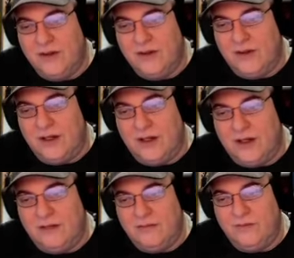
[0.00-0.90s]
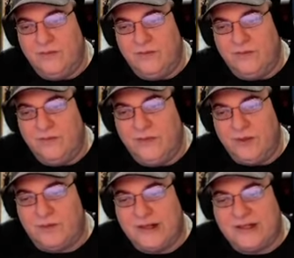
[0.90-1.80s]
um, the
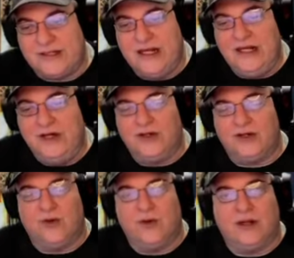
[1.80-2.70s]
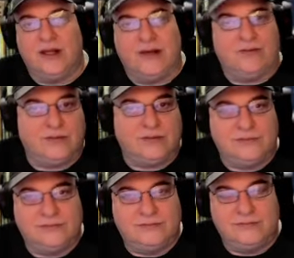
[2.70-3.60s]
prestige or a level.
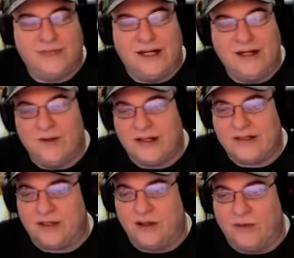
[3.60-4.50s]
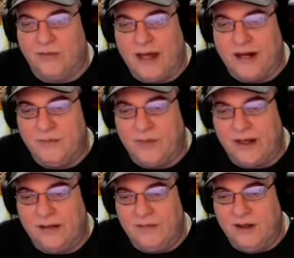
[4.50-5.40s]
I know that's a little meta, but
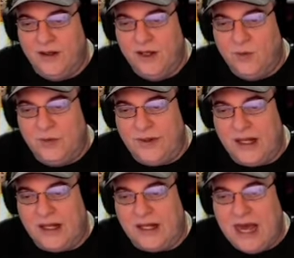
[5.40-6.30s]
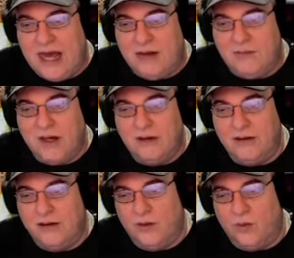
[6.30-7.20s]
within the game
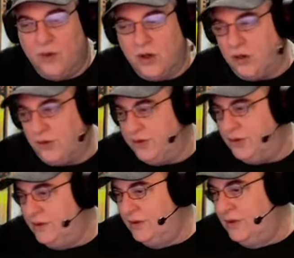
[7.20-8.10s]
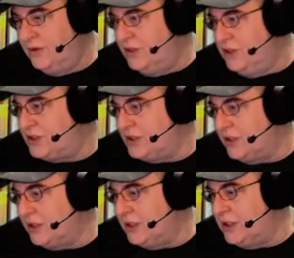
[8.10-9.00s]
world, you
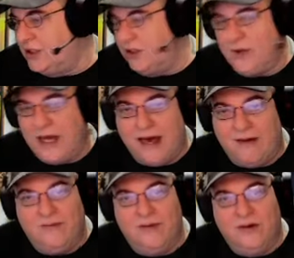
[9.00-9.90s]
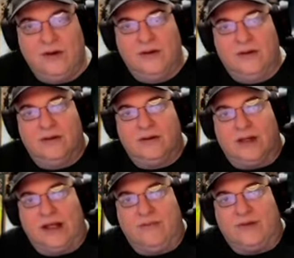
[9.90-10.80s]
certainly do have
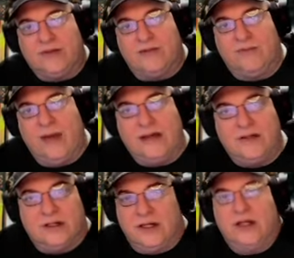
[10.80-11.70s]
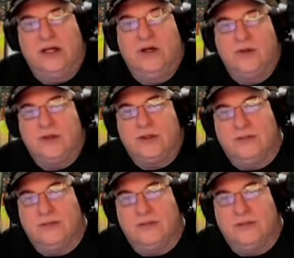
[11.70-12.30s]
levels of magic. They use